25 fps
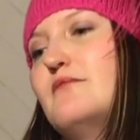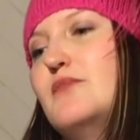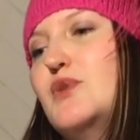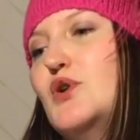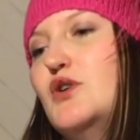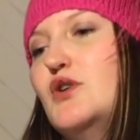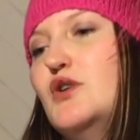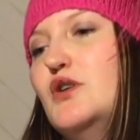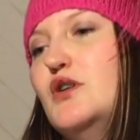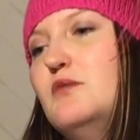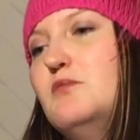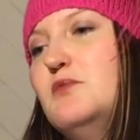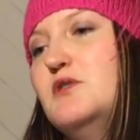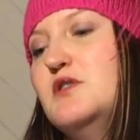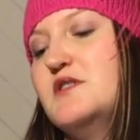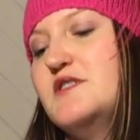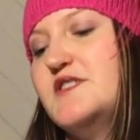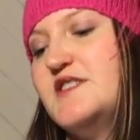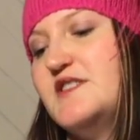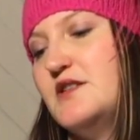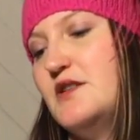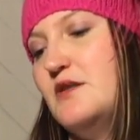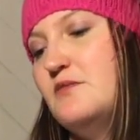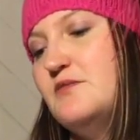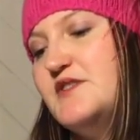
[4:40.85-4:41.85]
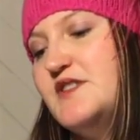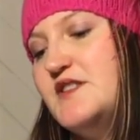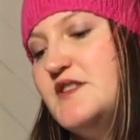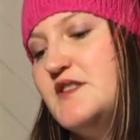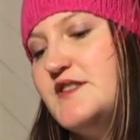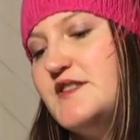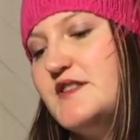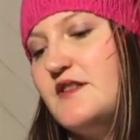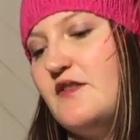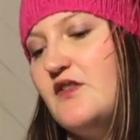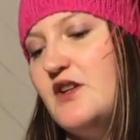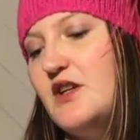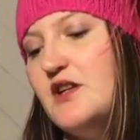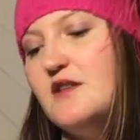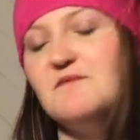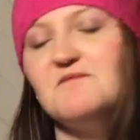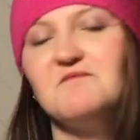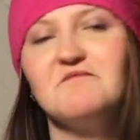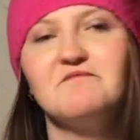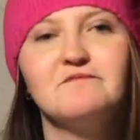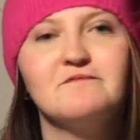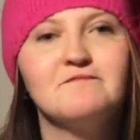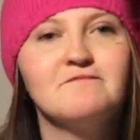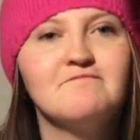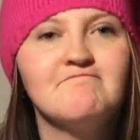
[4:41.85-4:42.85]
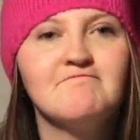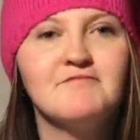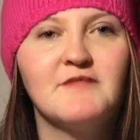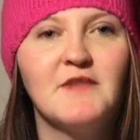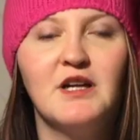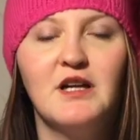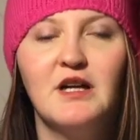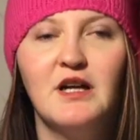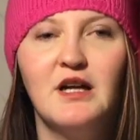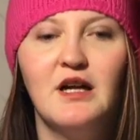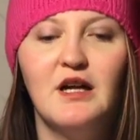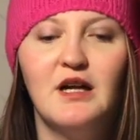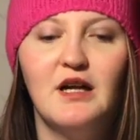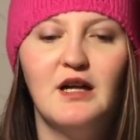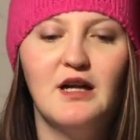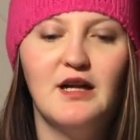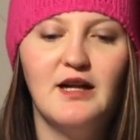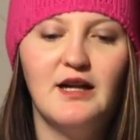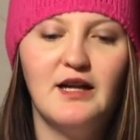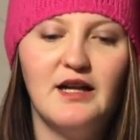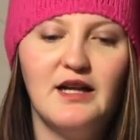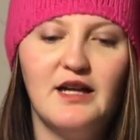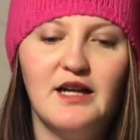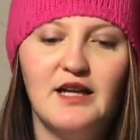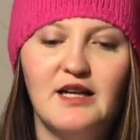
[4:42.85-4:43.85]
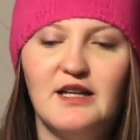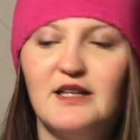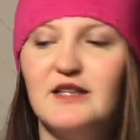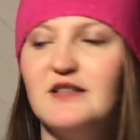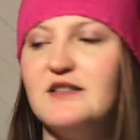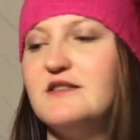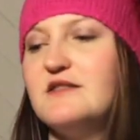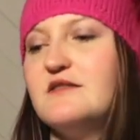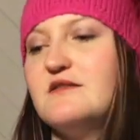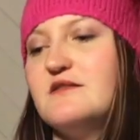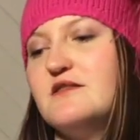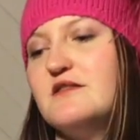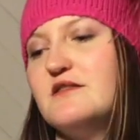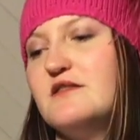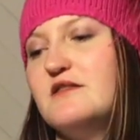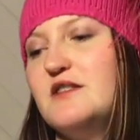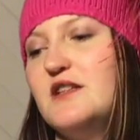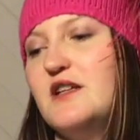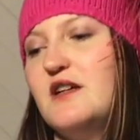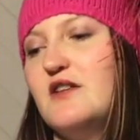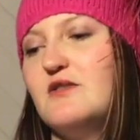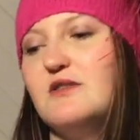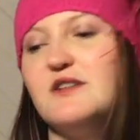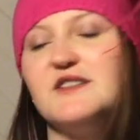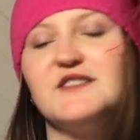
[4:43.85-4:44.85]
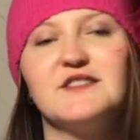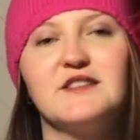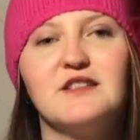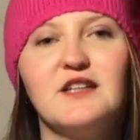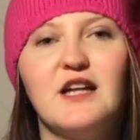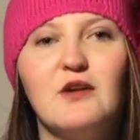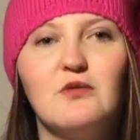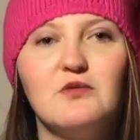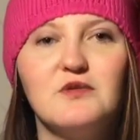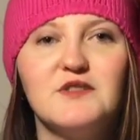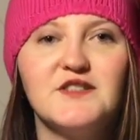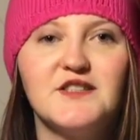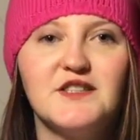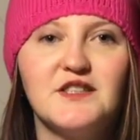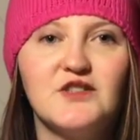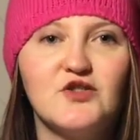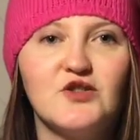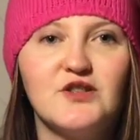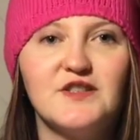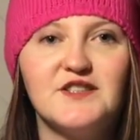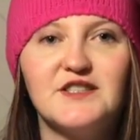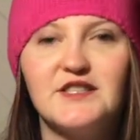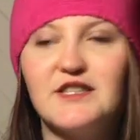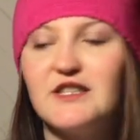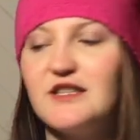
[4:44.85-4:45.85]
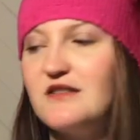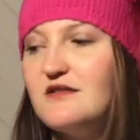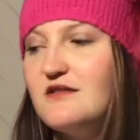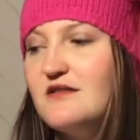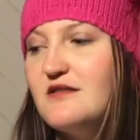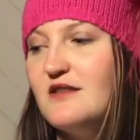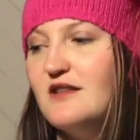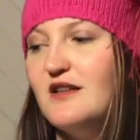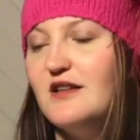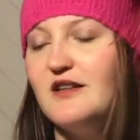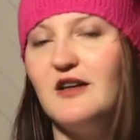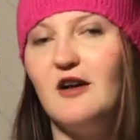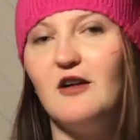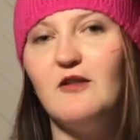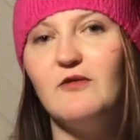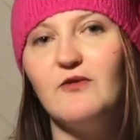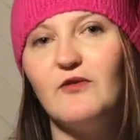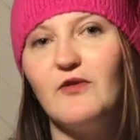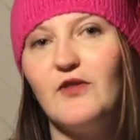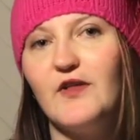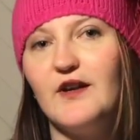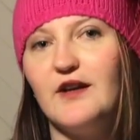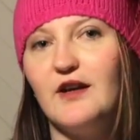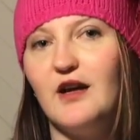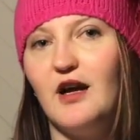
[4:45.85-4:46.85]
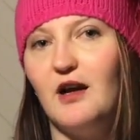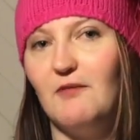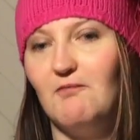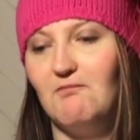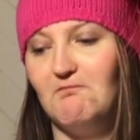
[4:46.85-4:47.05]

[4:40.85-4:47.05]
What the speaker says: blurb, synopsis thing. And yeah, the rest of that was interesting enough that